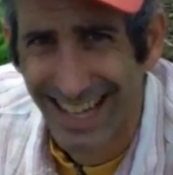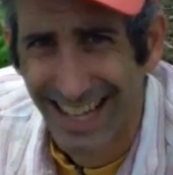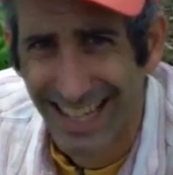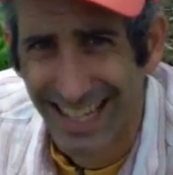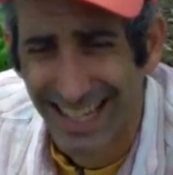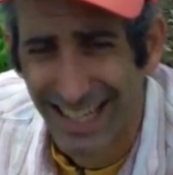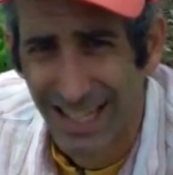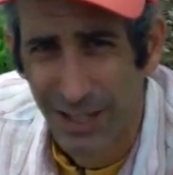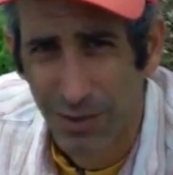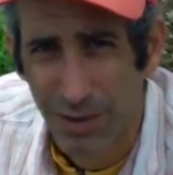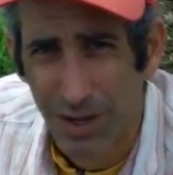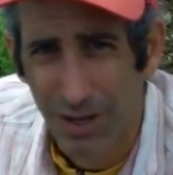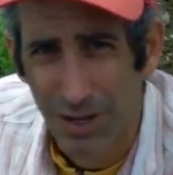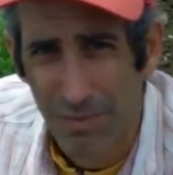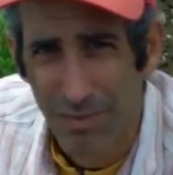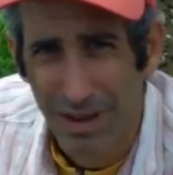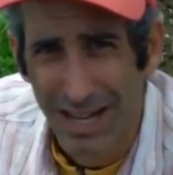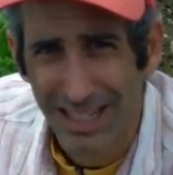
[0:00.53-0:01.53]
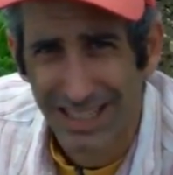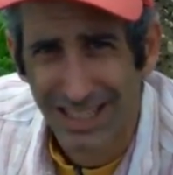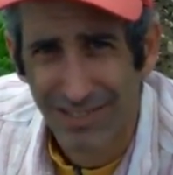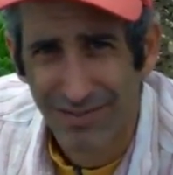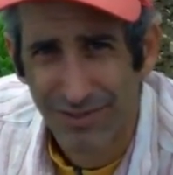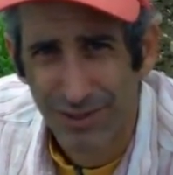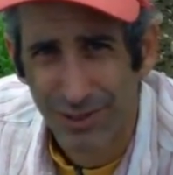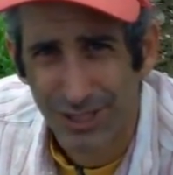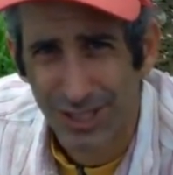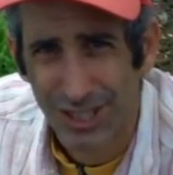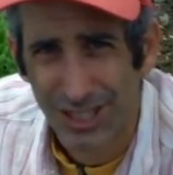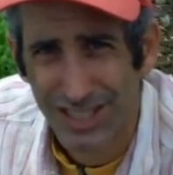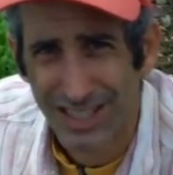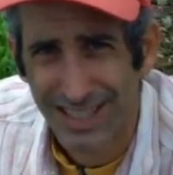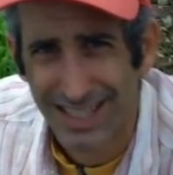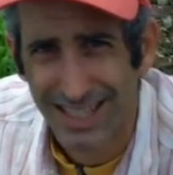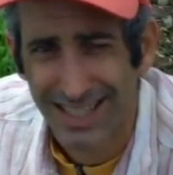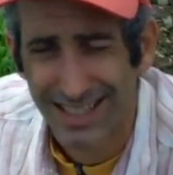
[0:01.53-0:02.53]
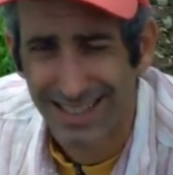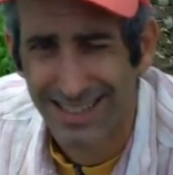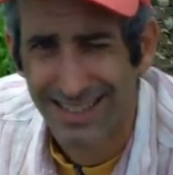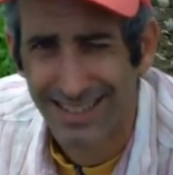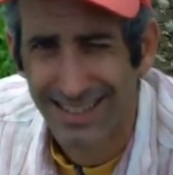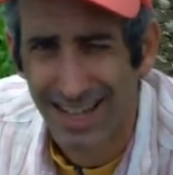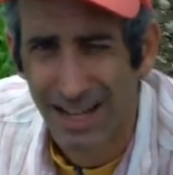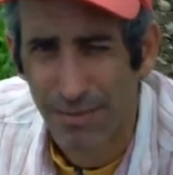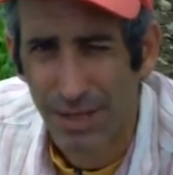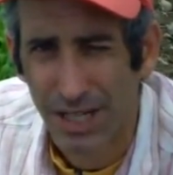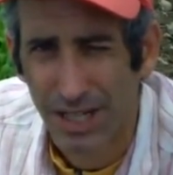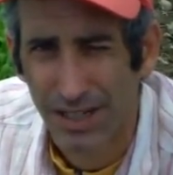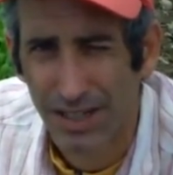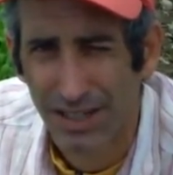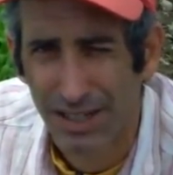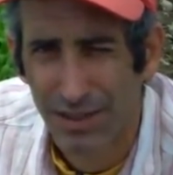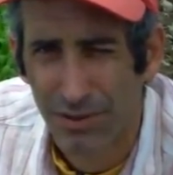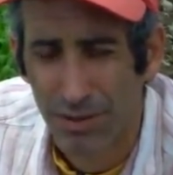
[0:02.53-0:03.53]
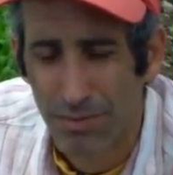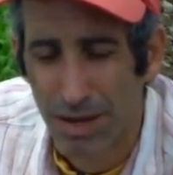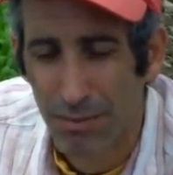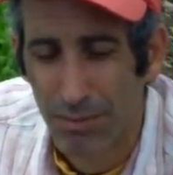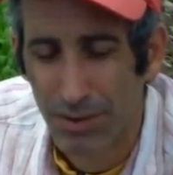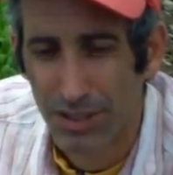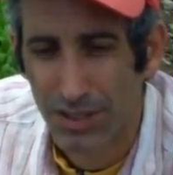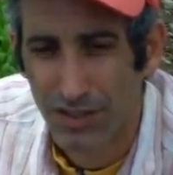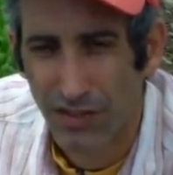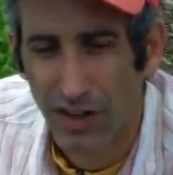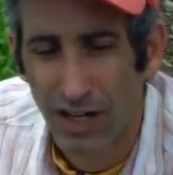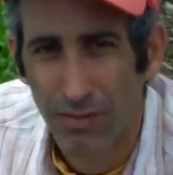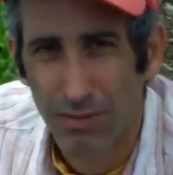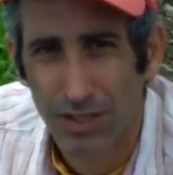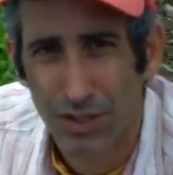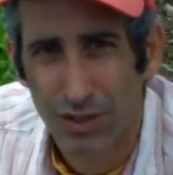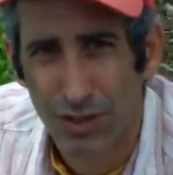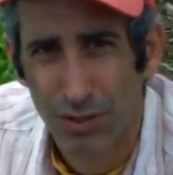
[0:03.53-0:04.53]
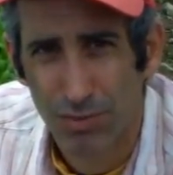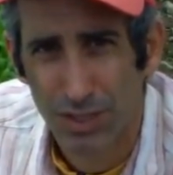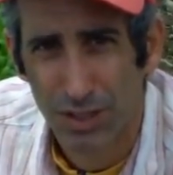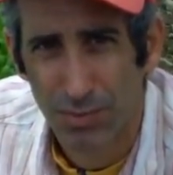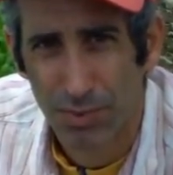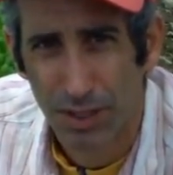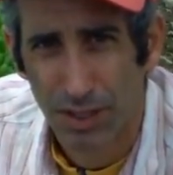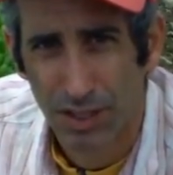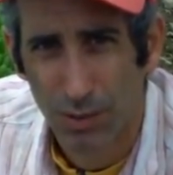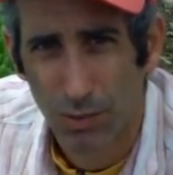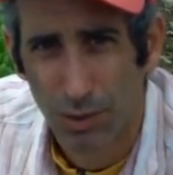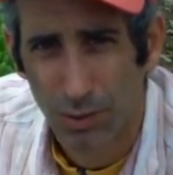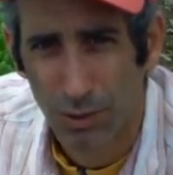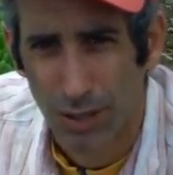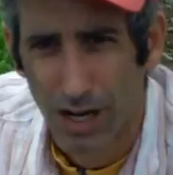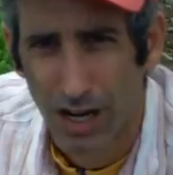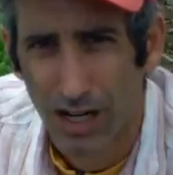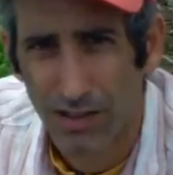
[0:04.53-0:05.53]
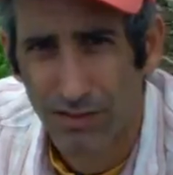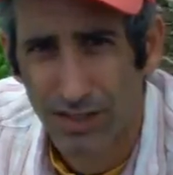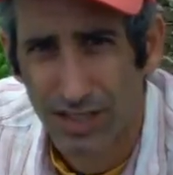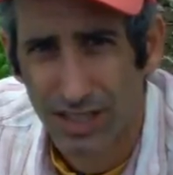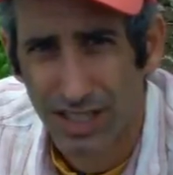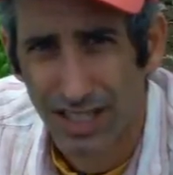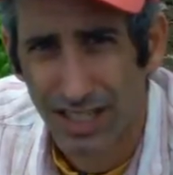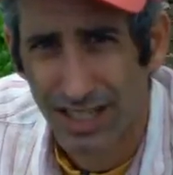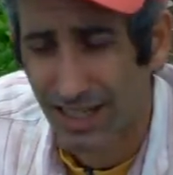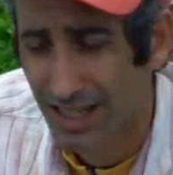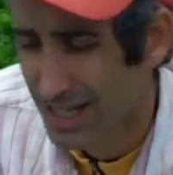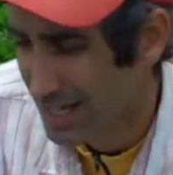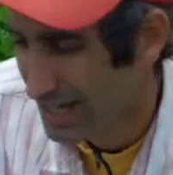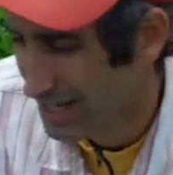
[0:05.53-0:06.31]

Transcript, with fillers: Hey, welcome back to Fruition Seeds. I'm here at Remembrance Farm in Trumansburg where we're harvesting